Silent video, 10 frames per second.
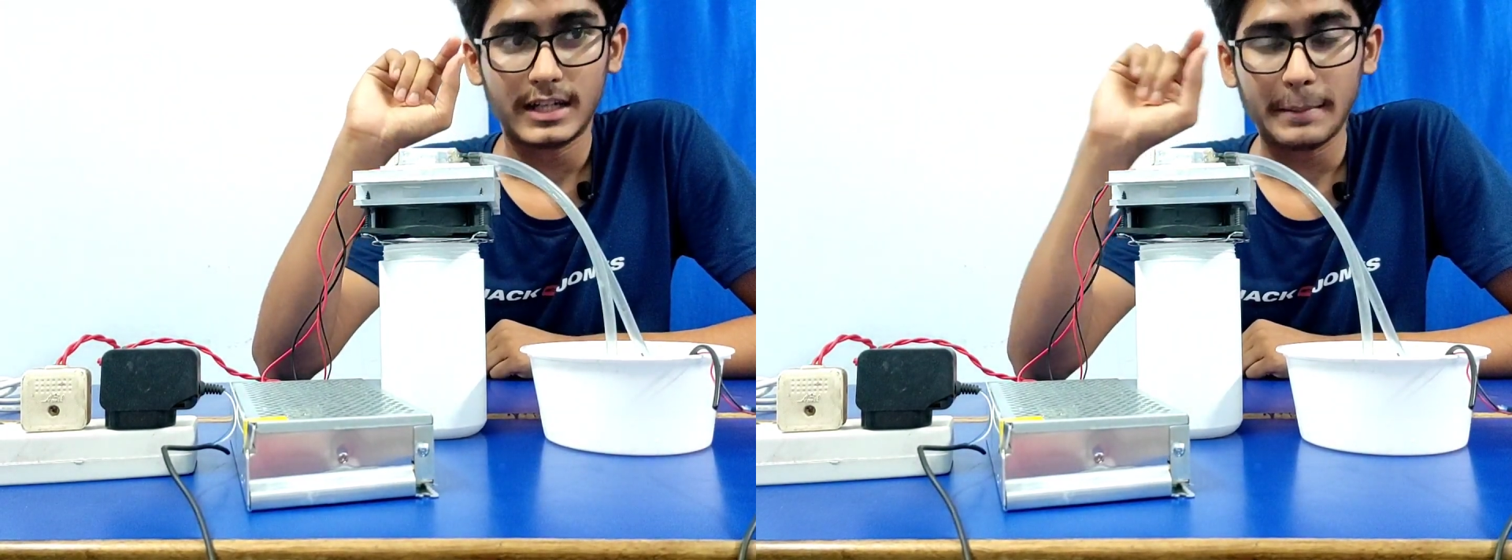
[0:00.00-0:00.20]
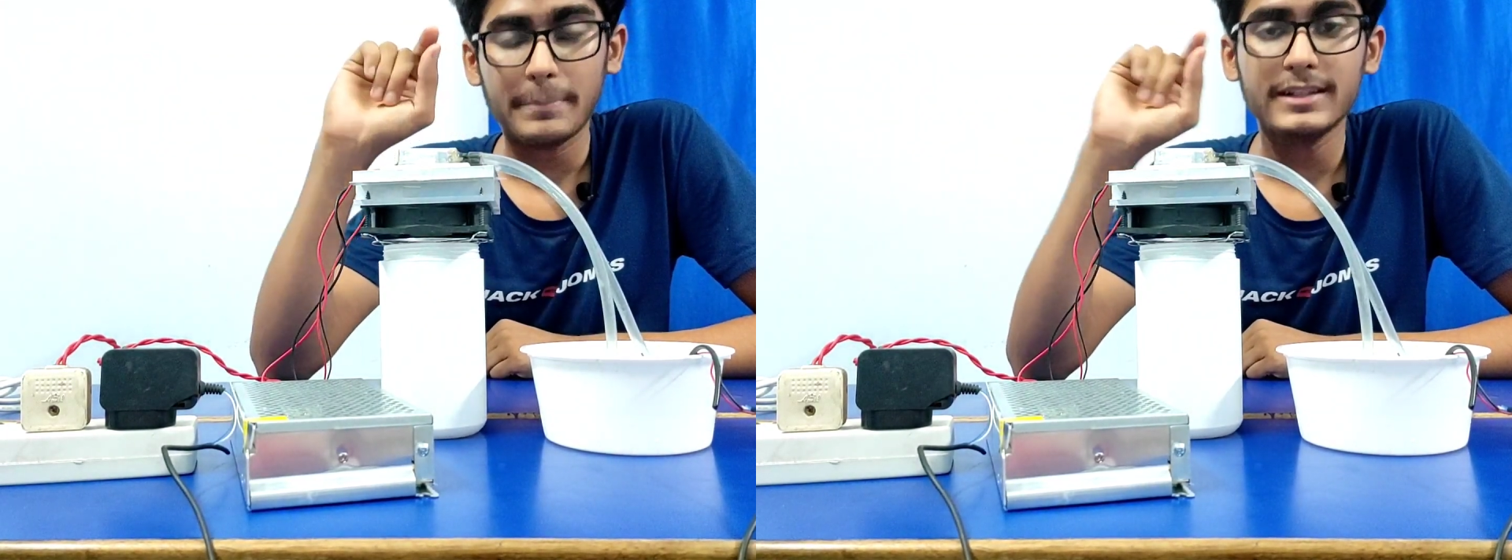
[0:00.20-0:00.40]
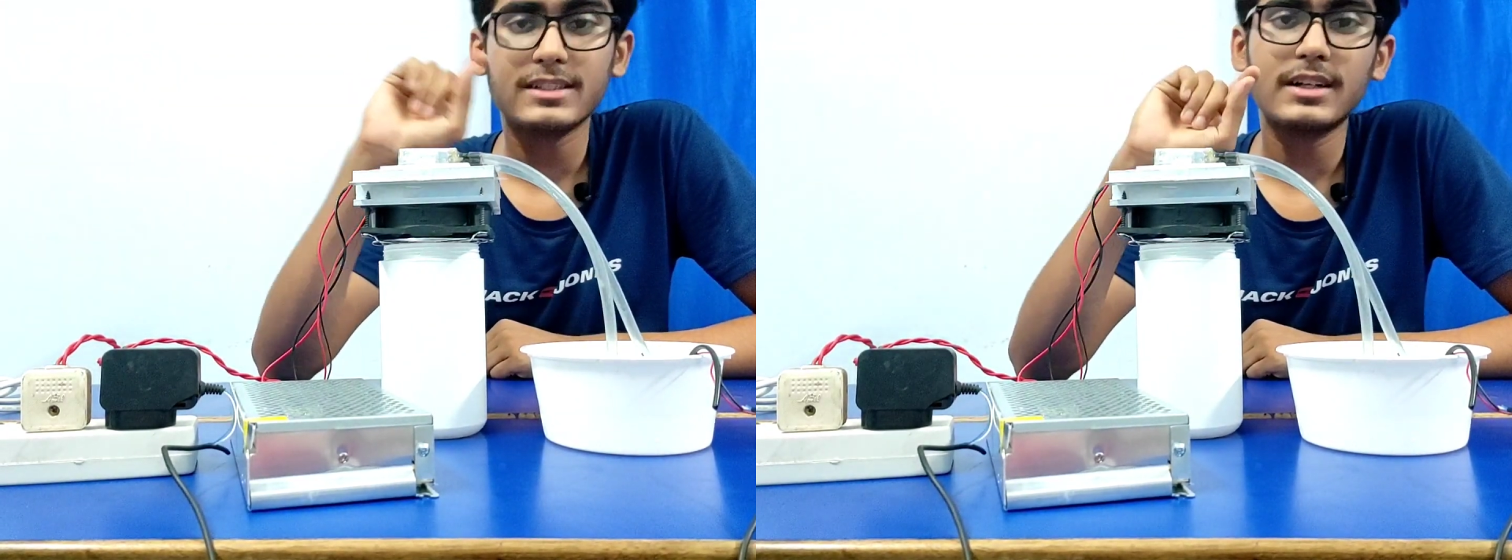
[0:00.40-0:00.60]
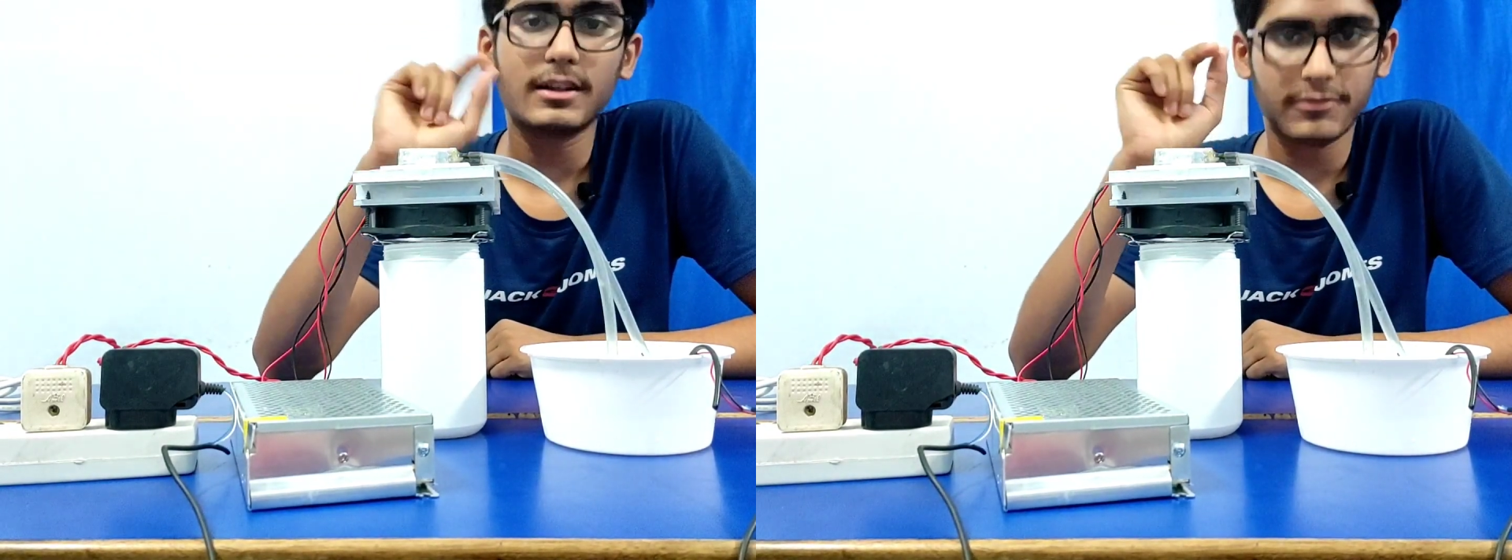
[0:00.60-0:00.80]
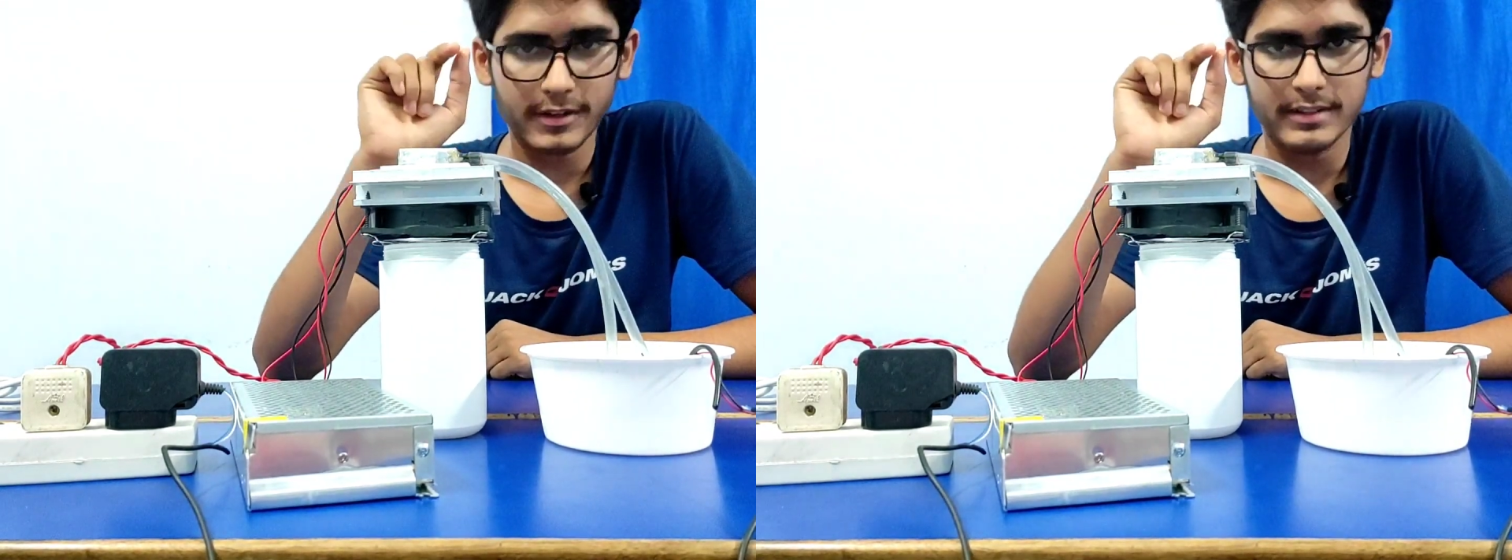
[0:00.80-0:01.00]
temperature
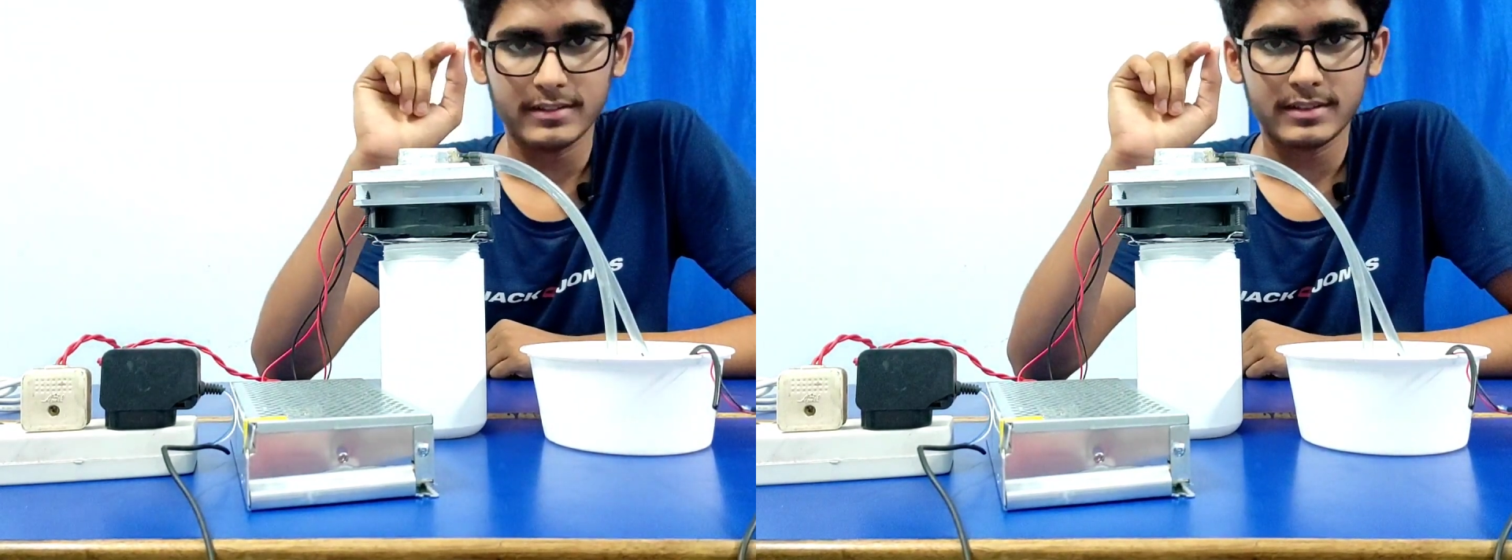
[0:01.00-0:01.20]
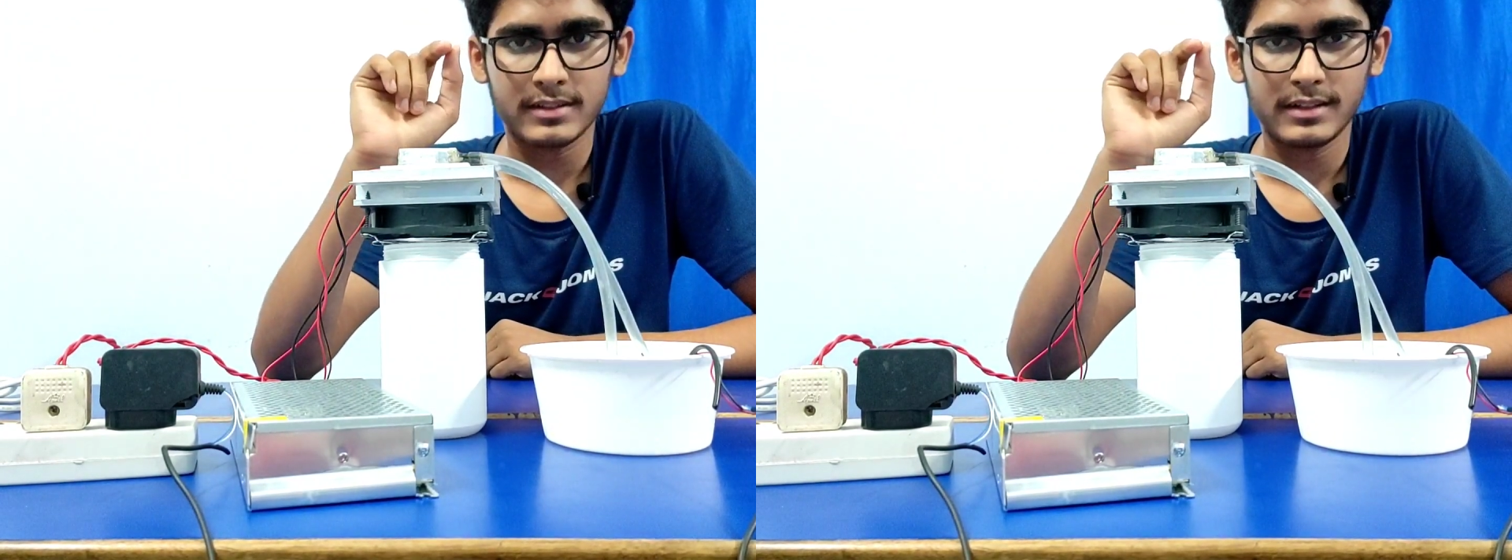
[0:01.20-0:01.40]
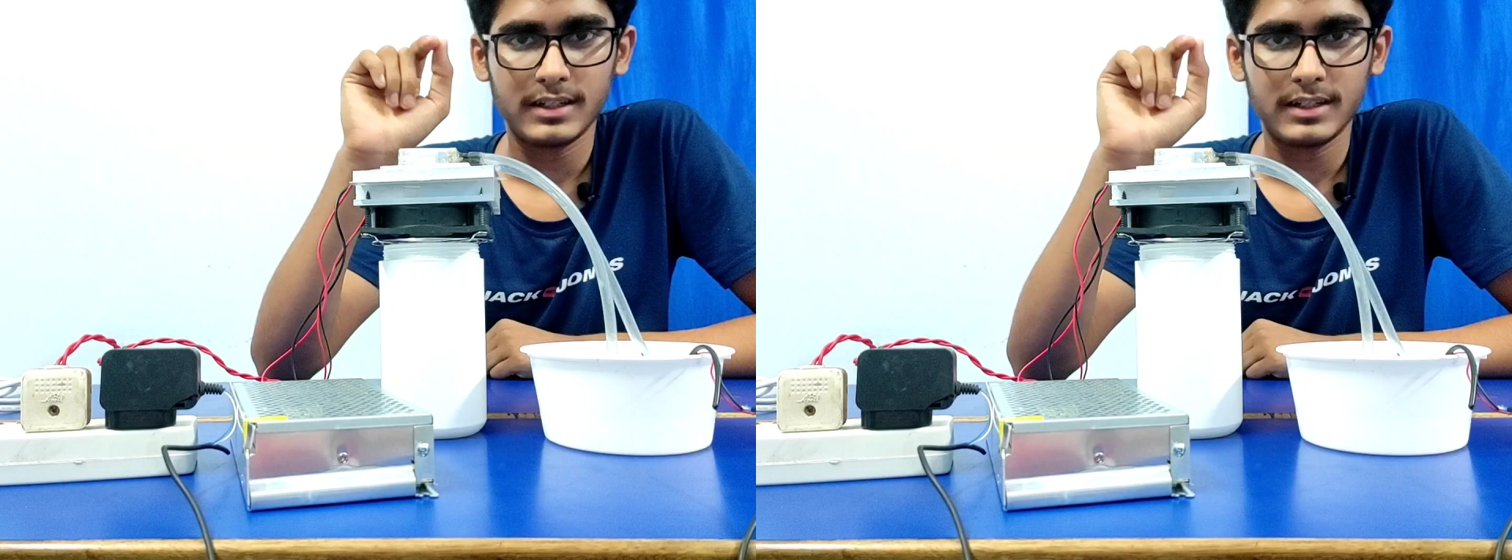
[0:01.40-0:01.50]
difference.